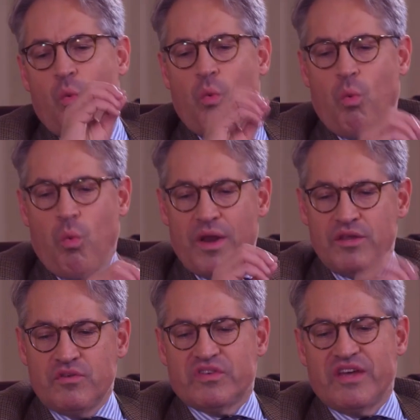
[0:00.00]

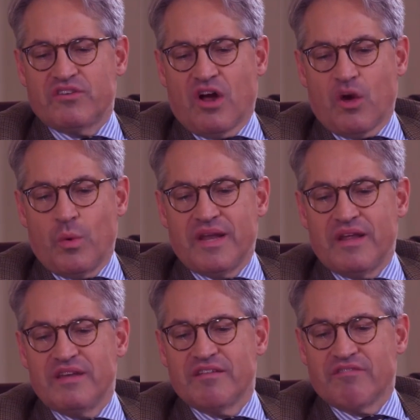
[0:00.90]
When you say
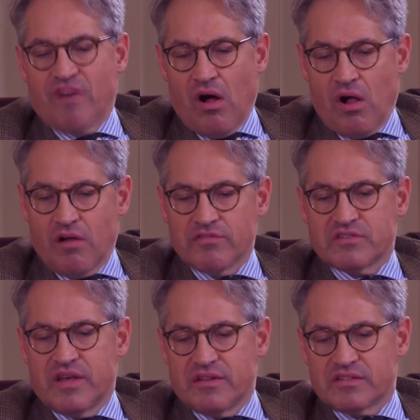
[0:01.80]
Darwin
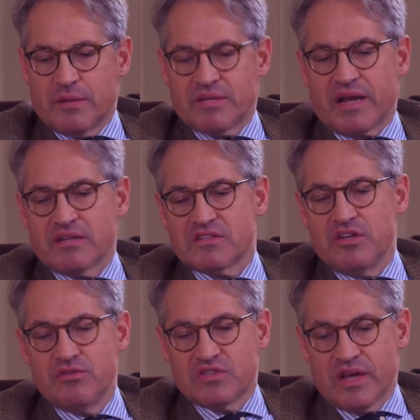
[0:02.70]
devolves, and the subtitle is
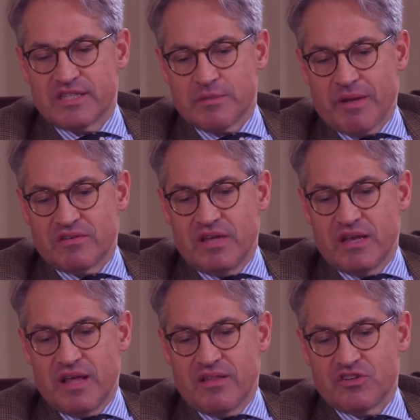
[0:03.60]
The New Science About
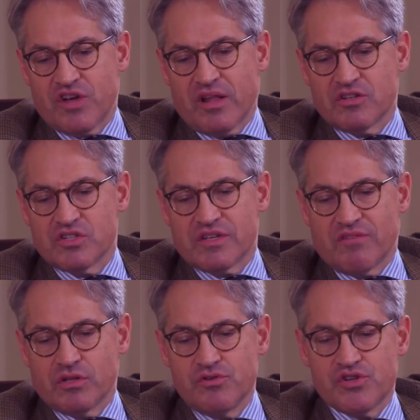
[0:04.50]
DNA That Challenges
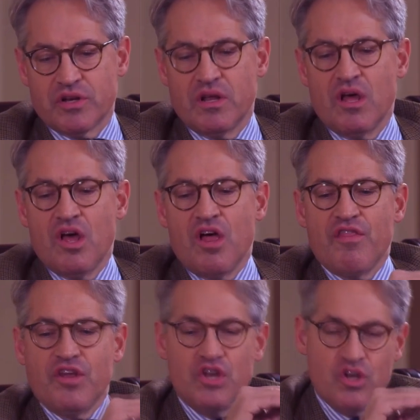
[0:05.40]
Evolution,
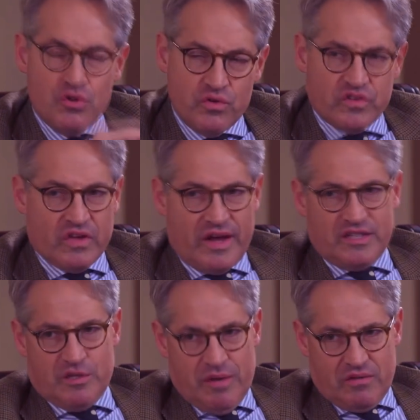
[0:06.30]
the new
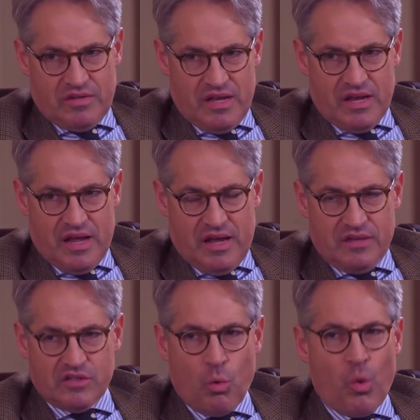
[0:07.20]
science about
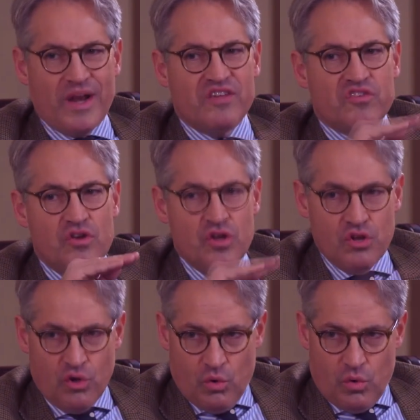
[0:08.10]
DNA. So what is
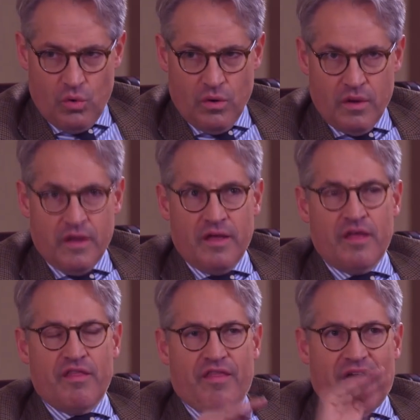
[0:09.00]
new
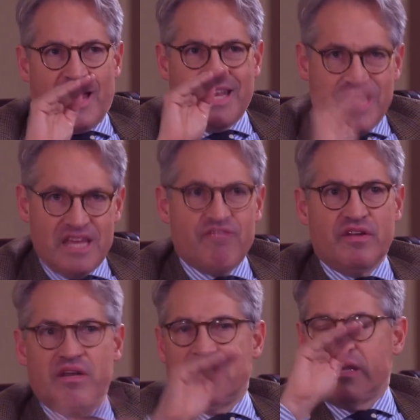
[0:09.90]
that
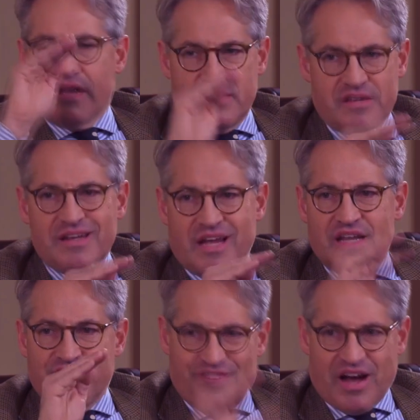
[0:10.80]
even in
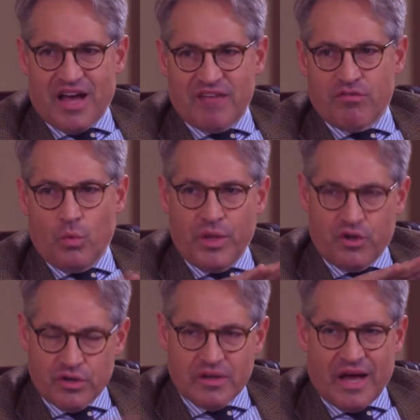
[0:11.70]
1995 we
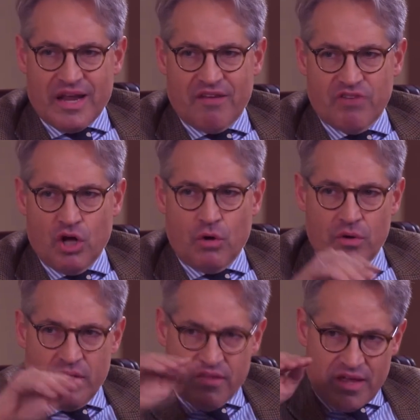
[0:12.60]
could not have
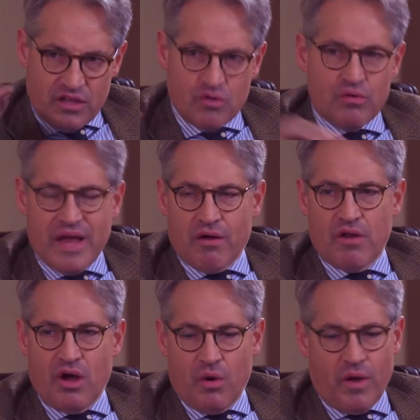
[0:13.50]
known that you now
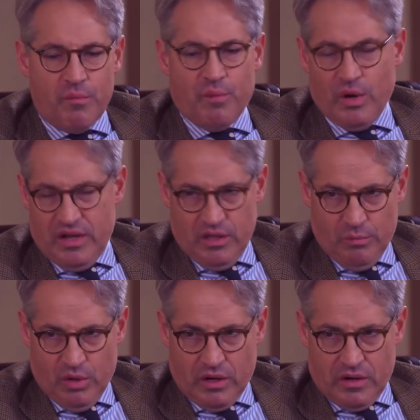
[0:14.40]
know and put in
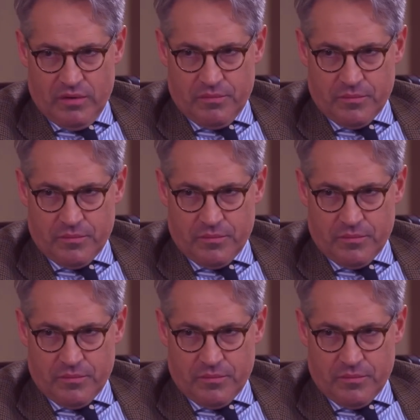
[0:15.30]
the book?